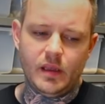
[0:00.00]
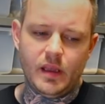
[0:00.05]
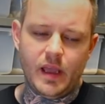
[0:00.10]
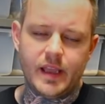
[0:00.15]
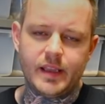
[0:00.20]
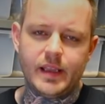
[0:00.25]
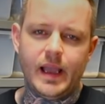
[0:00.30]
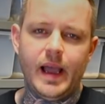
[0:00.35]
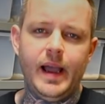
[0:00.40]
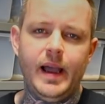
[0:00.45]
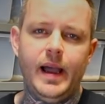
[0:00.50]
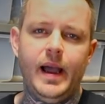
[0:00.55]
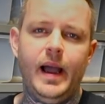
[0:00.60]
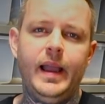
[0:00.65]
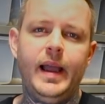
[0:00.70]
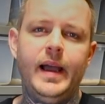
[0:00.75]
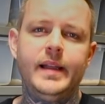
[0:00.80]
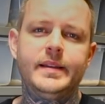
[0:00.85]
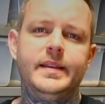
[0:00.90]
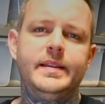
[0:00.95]
I
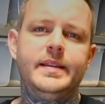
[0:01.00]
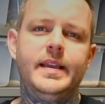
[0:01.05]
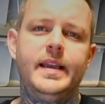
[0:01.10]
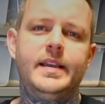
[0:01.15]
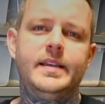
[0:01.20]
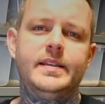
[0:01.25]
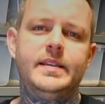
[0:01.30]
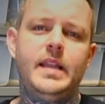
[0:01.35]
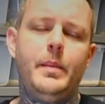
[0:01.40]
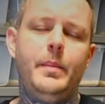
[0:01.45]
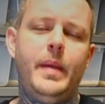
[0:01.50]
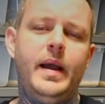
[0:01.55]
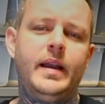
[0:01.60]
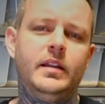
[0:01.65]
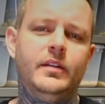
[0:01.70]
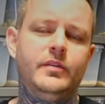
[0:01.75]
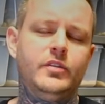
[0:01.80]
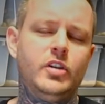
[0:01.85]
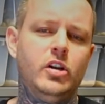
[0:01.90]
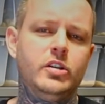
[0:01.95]
had to take a step back,
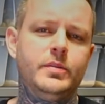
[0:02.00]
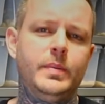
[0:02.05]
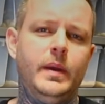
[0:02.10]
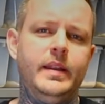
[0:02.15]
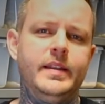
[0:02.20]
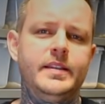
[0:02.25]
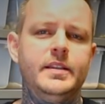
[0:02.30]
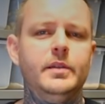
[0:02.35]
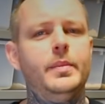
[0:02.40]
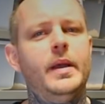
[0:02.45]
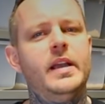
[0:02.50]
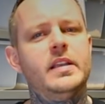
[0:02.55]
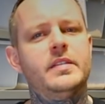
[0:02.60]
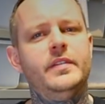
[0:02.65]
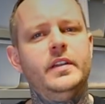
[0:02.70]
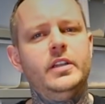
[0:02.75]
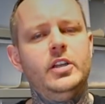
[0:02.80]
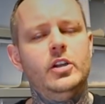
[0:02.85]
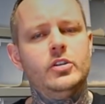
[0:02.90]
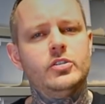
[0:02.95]
and I've talked about this in past
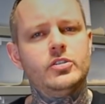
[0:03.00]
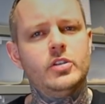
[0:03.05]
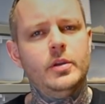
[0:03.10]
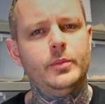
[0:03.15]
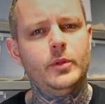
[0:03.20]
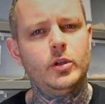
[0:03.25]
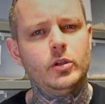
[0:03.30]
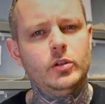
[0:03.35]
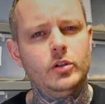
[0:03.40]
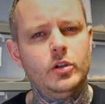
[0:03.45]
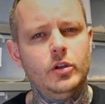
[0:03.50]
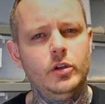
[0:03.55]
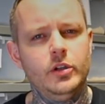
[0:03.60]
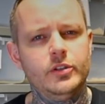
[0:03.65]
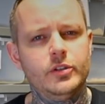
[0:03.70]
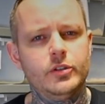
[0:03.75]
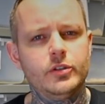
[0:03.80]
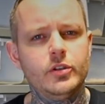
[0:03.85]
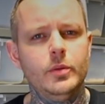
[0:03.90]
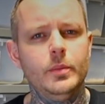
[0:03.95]
videos, so I'm not going to go
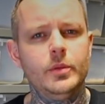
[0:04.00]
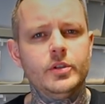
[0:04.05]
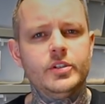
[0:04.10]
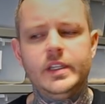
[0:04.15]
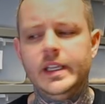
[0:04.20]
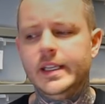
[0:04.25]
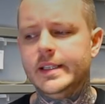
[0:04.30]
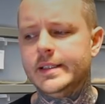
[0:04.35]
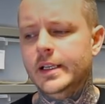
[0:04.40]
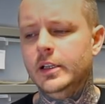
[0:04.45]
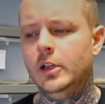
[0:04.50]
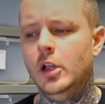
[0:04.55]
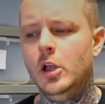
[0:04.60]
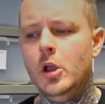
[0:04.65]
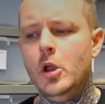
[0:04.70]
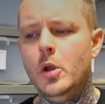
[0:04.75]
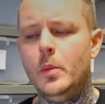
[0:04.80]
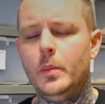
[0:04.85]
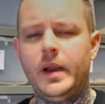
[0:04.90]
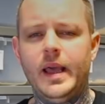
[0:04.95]
into too much detail,
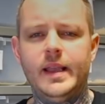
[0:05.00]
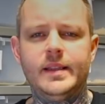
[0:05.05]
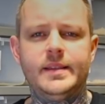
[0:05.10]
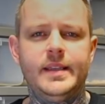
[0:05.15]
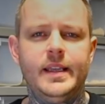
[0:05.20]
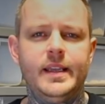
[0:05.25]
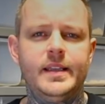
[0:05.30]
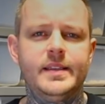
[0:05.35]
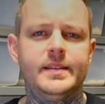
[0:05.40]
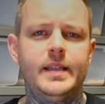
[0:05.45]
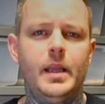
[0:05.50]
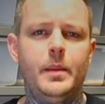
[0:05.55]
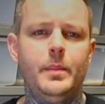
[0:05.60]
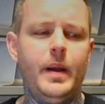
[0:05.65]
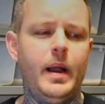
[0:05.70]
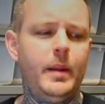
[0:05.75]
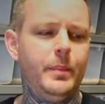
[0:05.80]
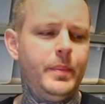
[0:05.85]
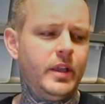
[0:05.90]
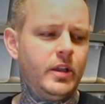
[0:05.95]
but I had to take a step
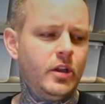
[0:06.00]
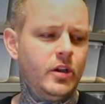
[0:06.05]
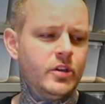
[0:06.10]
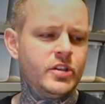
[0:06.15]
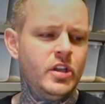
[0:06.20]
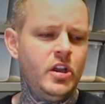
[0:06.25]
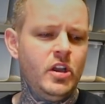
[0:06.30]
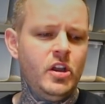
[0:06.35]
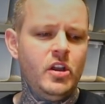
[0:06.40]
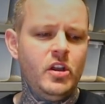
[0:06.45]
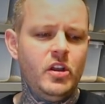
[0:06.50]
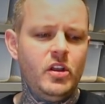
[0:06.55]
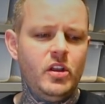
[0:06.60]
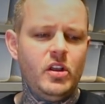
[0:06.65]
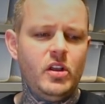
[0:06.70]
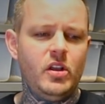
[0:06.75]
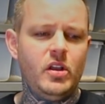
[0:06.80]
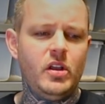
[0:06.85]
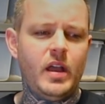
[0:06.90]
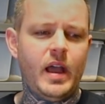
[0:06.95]
back because
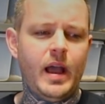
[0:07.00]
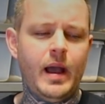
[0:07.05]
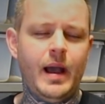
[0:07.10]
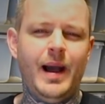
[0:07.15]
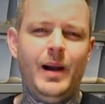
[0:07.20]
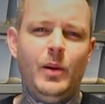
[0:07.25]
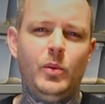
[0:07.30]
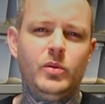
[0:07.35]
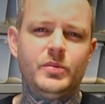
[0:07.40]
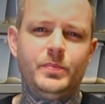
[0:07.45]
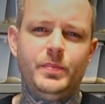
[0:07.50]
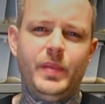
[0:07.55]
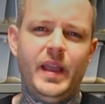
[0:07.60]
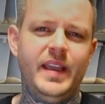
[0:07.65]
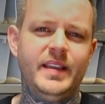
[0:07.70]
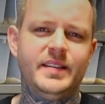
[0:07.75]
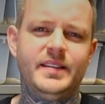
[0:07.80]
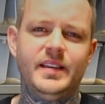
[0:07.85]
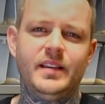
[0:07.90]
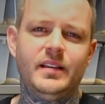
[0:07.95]
I was
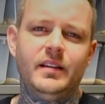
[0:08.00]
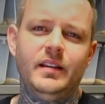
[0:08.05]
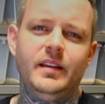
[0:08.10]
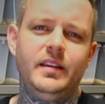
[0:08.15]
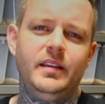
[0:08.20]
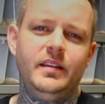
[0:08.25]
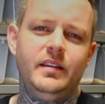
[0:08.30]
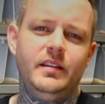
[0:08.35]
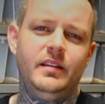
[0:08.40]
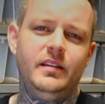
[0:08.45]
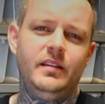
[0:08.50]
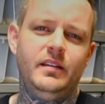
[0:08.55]
basically